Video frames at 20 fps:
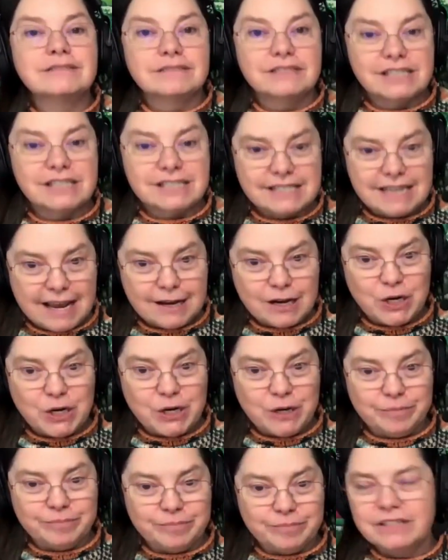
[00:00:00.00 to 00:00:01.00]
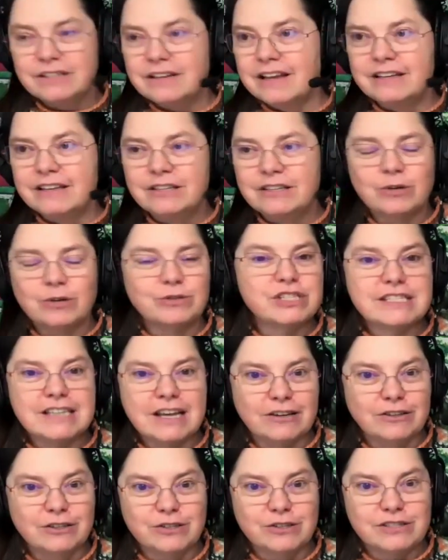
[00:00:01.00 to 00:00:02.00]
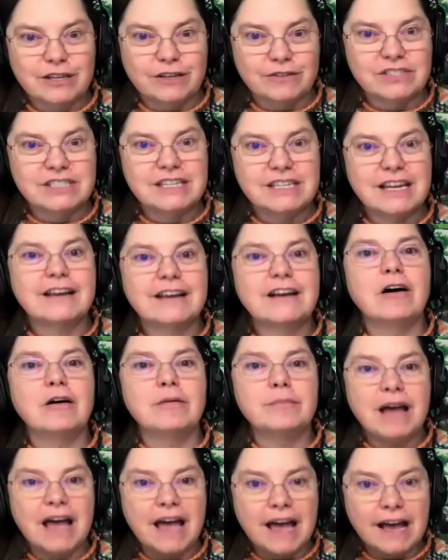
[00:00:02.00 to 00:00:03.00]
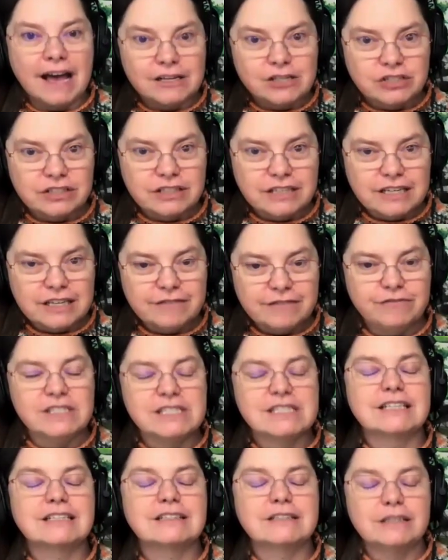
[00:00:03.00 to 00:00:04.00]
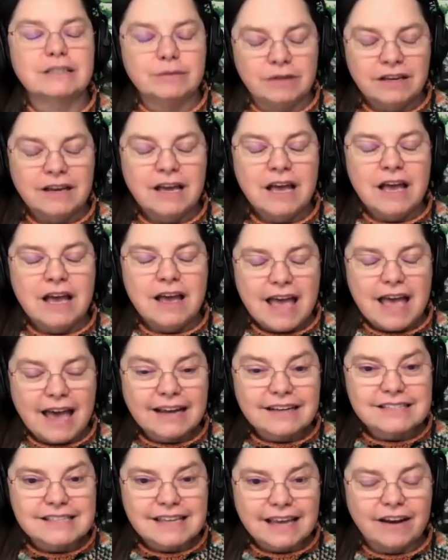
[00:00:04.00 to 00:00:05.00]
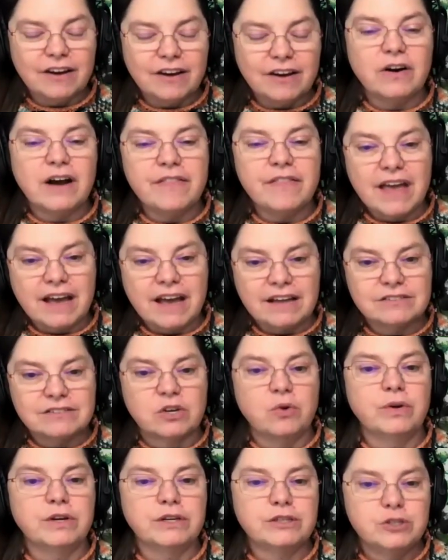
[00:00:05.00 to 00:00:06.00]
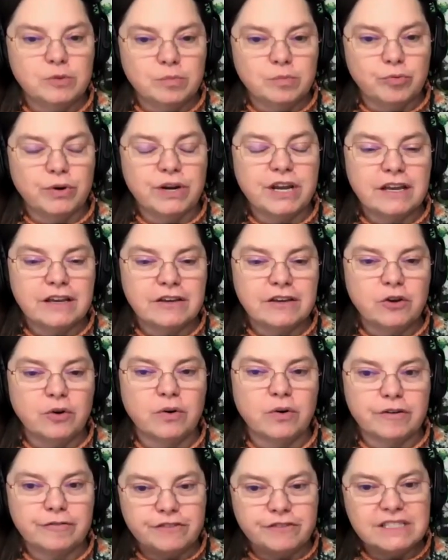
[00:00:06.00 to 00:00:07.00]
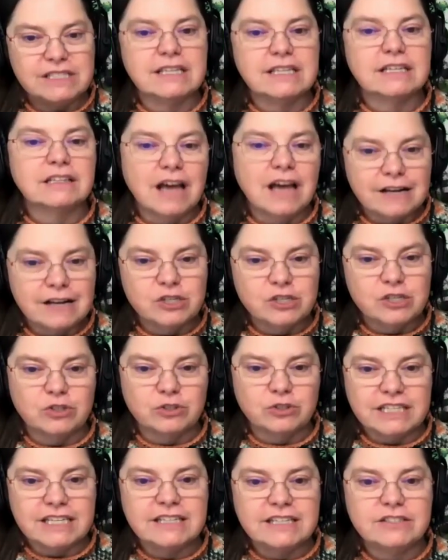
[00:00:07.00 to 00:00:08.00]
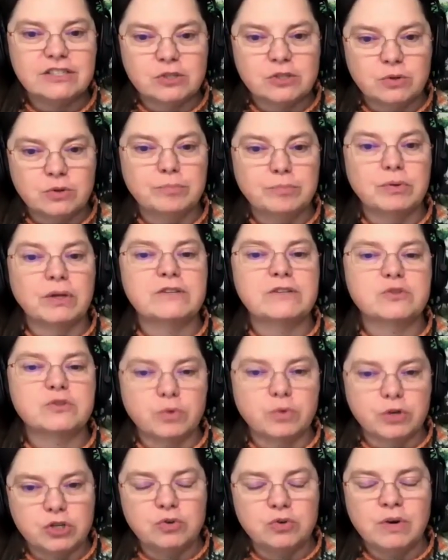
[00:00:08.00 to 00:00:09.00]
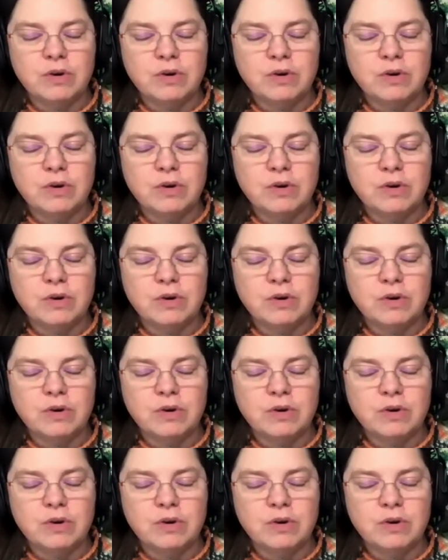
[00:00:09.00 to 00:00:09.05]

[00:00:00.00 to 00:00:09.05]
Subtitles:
Stay calm. And don't just tell yourself stay calm, actually physically exhale, and that's going to bring your physiological needs to a place where